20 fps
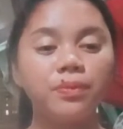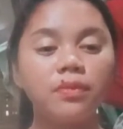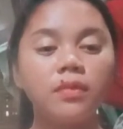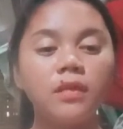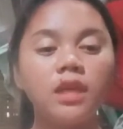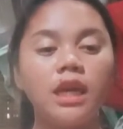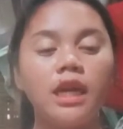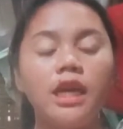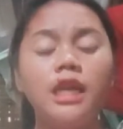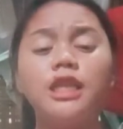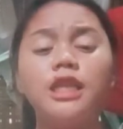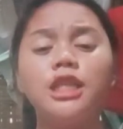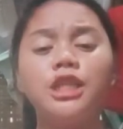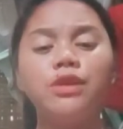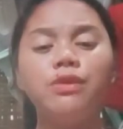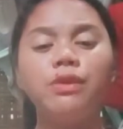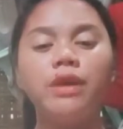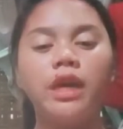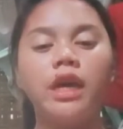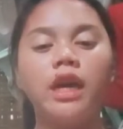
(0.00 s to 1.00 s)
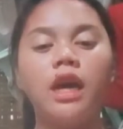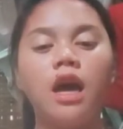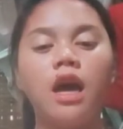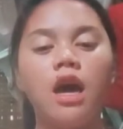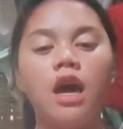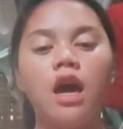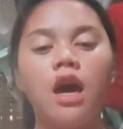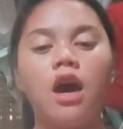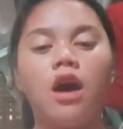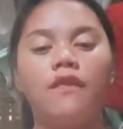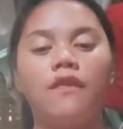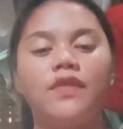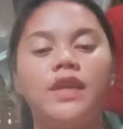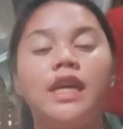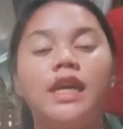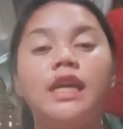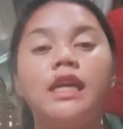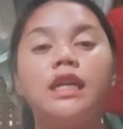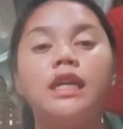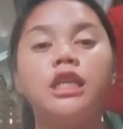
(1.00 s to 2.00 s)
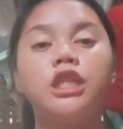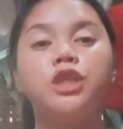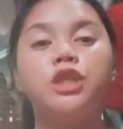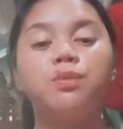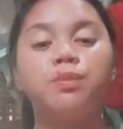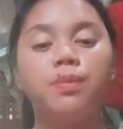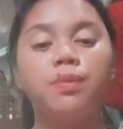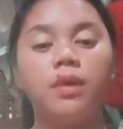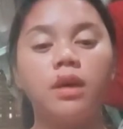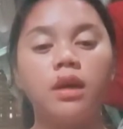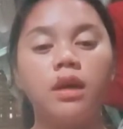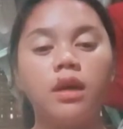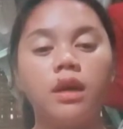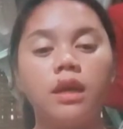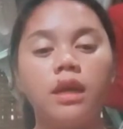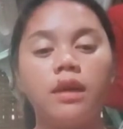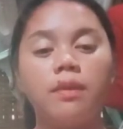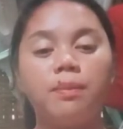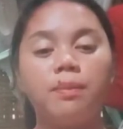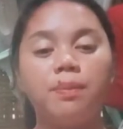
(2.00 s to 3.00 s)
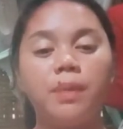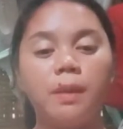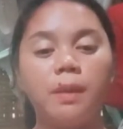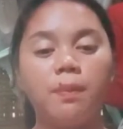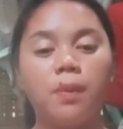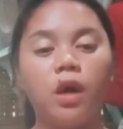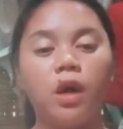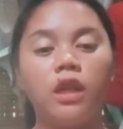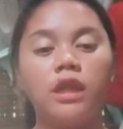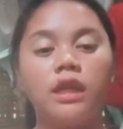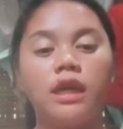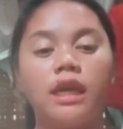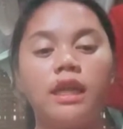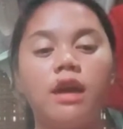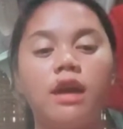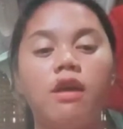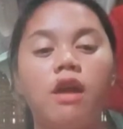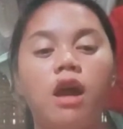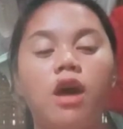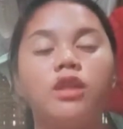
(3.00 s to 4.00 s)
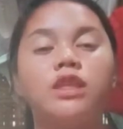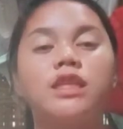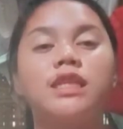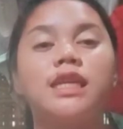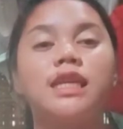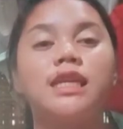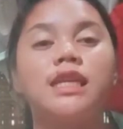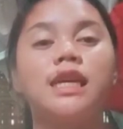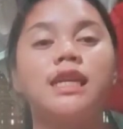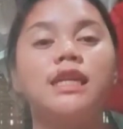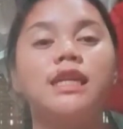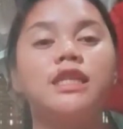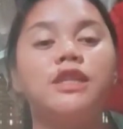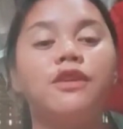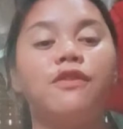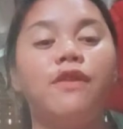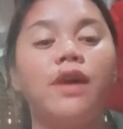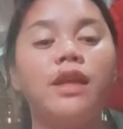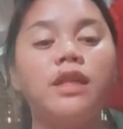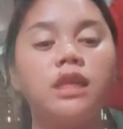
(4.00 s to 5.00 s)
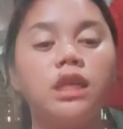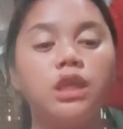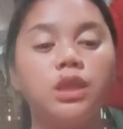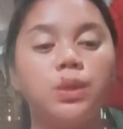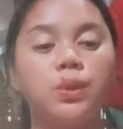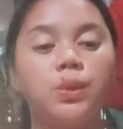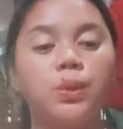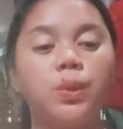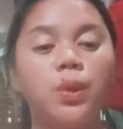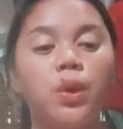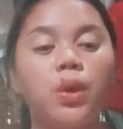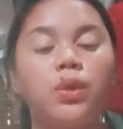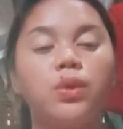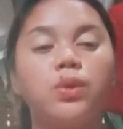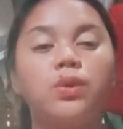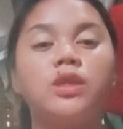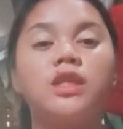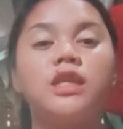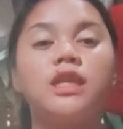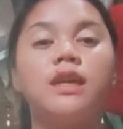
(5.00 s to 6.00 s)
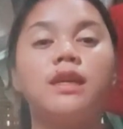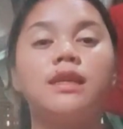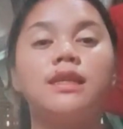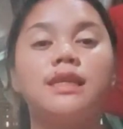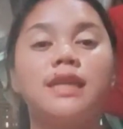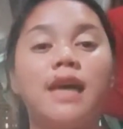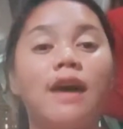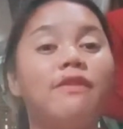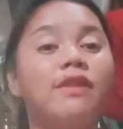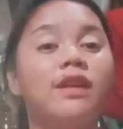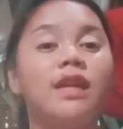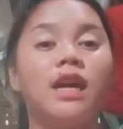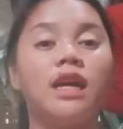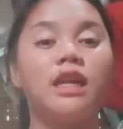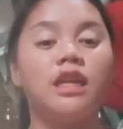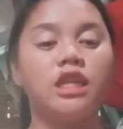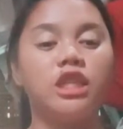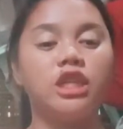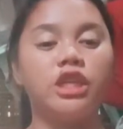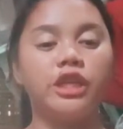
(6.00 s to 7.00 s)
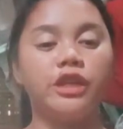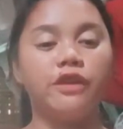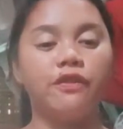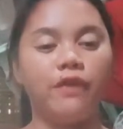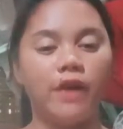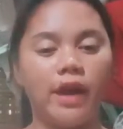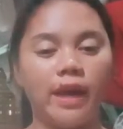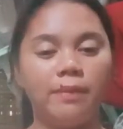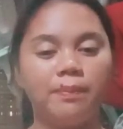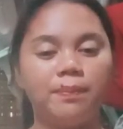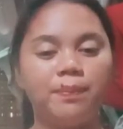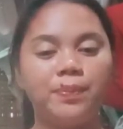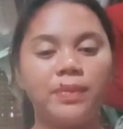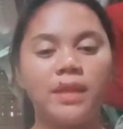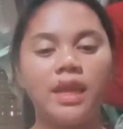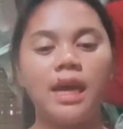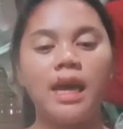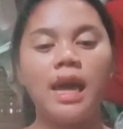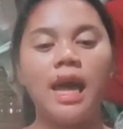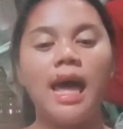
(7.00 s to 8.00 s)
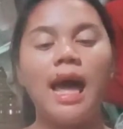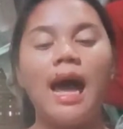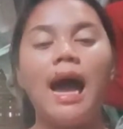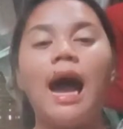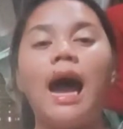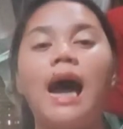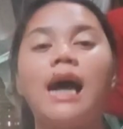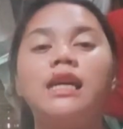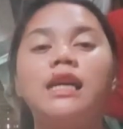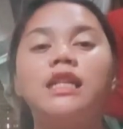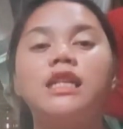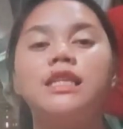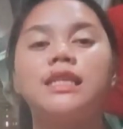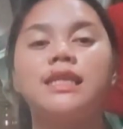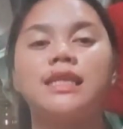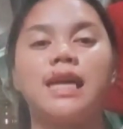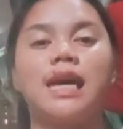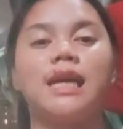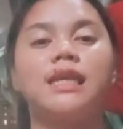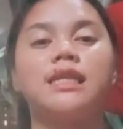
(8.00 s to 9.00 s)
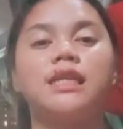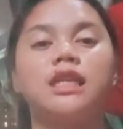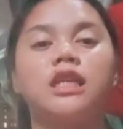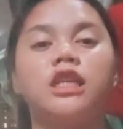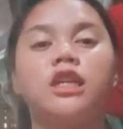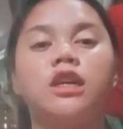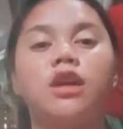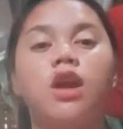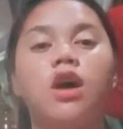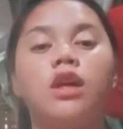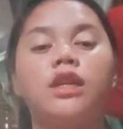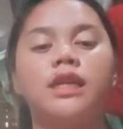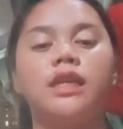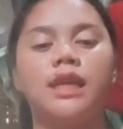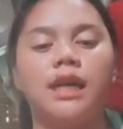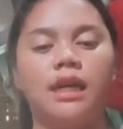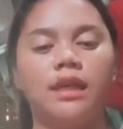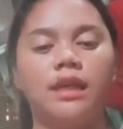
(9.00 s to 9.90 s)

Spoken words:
history of the English people in around 672 to 735. Anglo-Saxon Chronicle.